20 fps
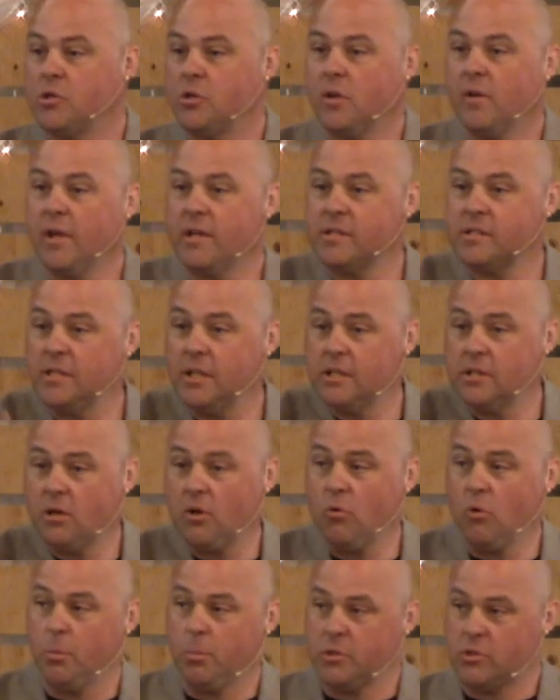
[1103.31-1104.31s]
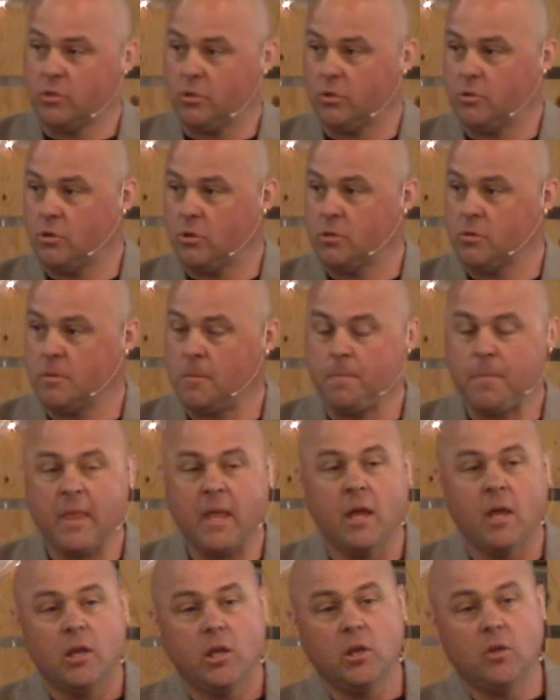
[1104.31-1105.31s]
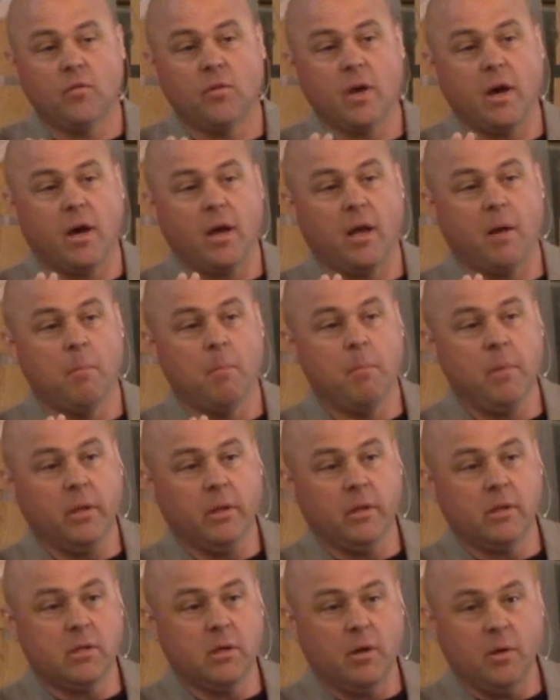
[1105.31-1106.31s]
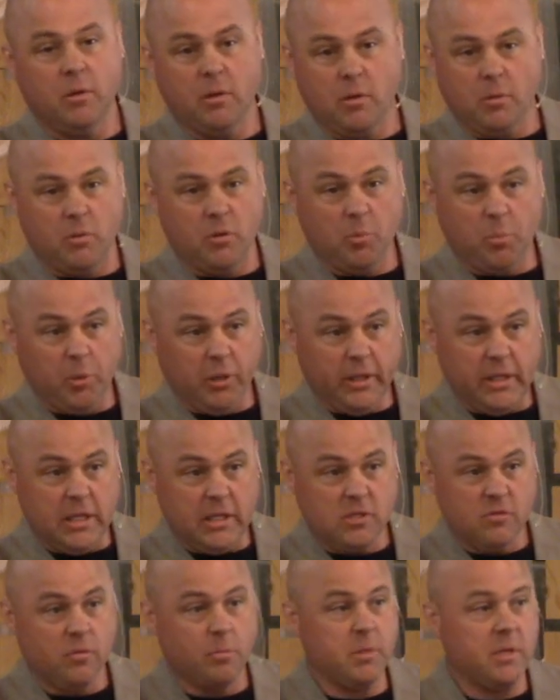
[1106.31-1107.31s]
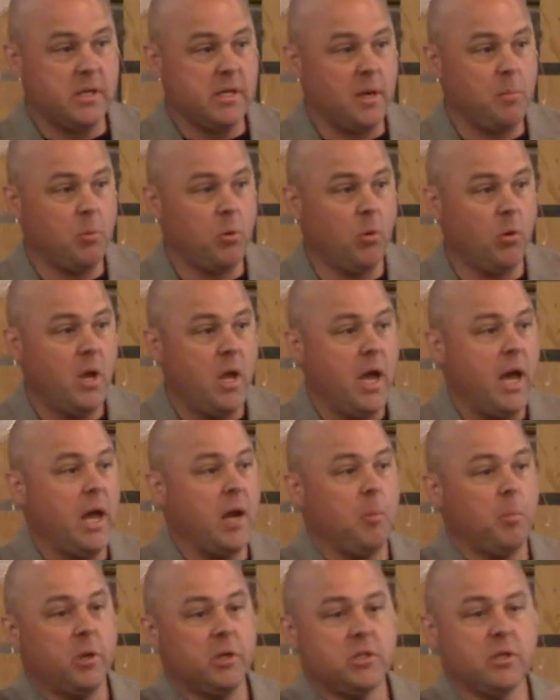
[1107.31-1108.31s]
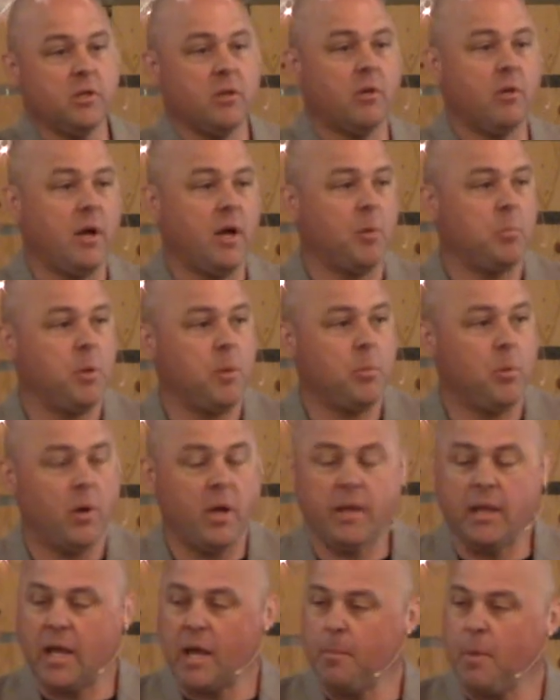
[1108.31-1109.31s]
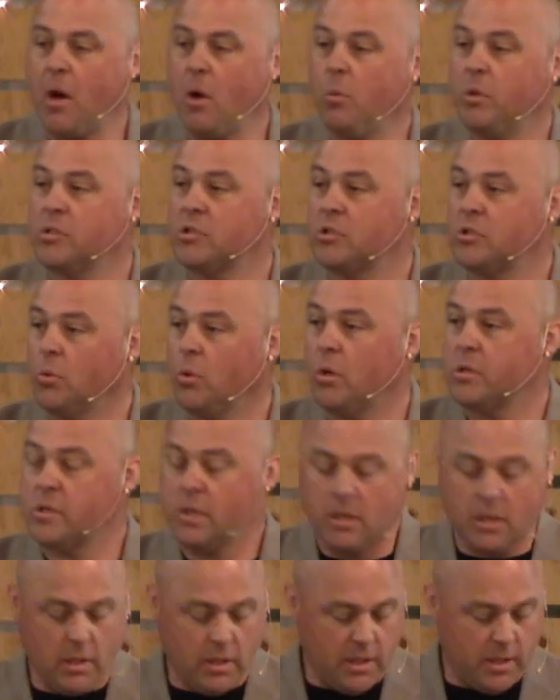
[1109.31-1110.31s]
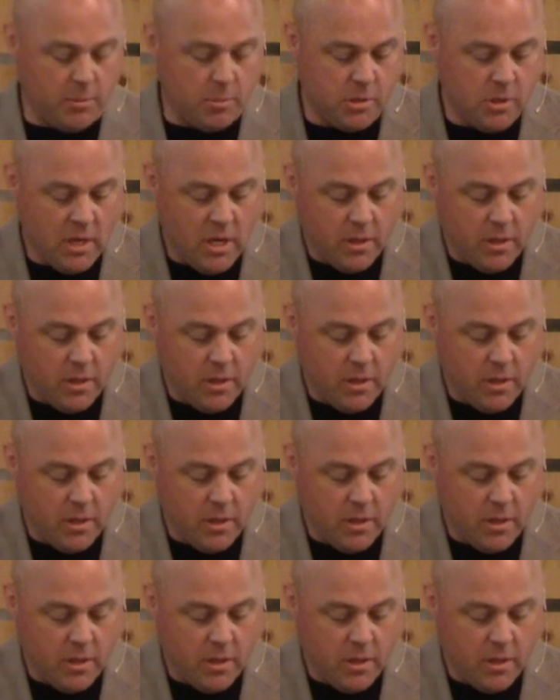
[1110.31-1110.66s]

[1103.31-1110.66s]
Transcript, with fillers: So you got 600 Roman soldiers, You've got a military, the, the police from the temple, and a bunch of other crowd people, and they come out with swords and clubs.